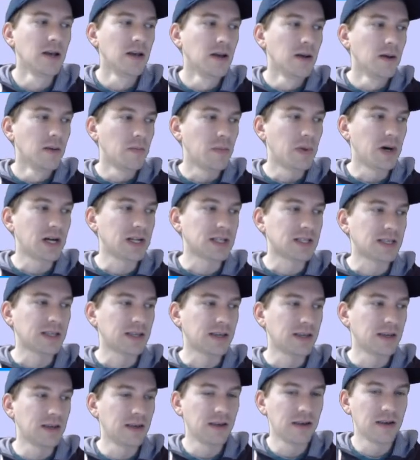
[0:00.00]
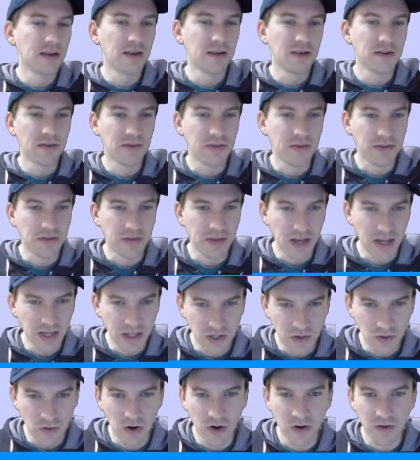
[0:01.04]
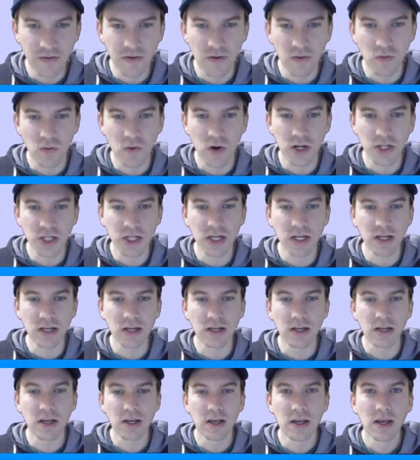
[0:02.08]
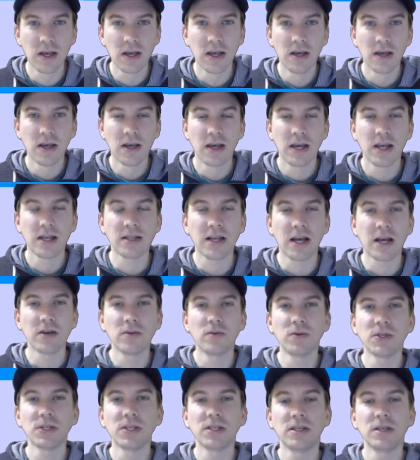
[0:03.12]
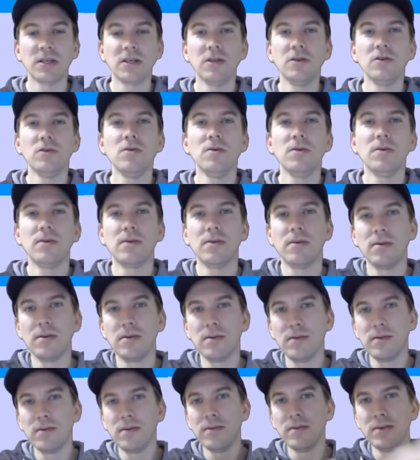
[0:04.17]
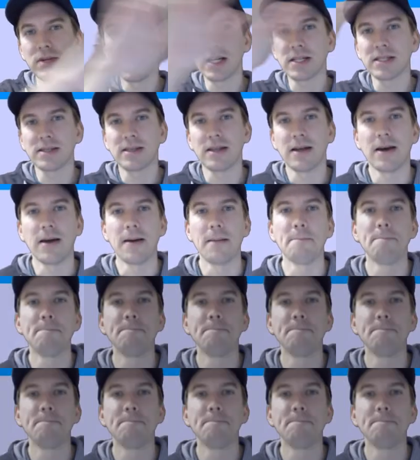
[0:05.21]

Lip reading: But thank you all for watching, and I will see you next time.